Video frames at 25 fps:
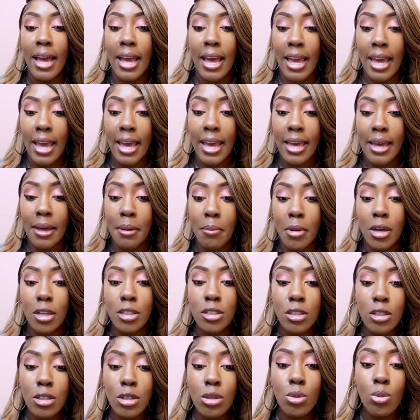And make
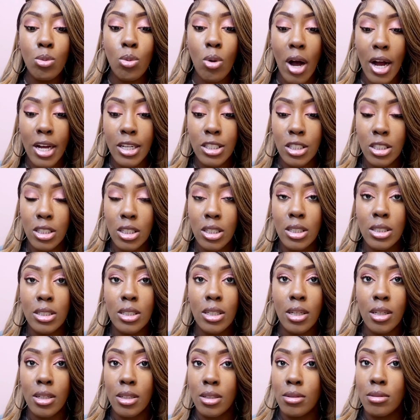sure you watch it,
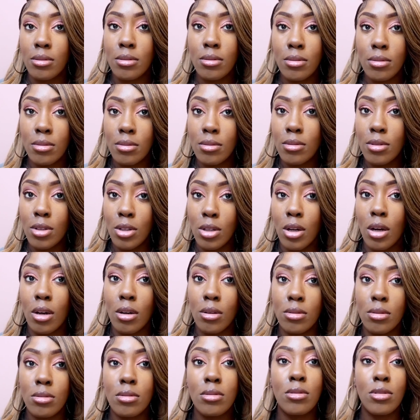and you
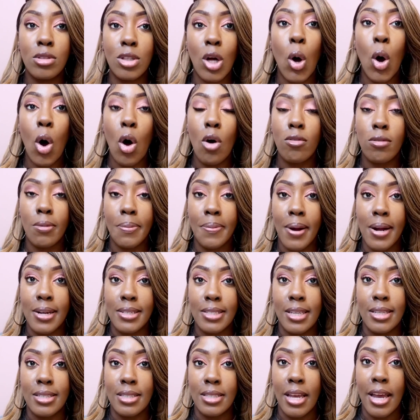know, don't over
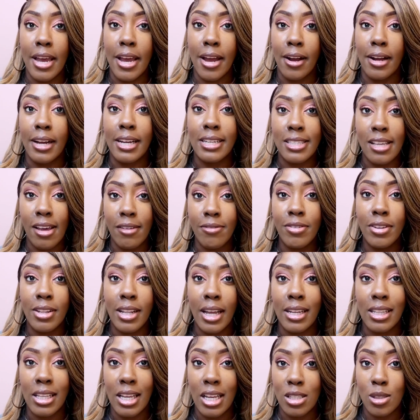process the hair, because I feel
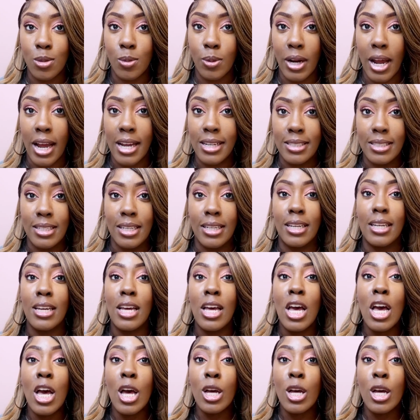like that's what I did.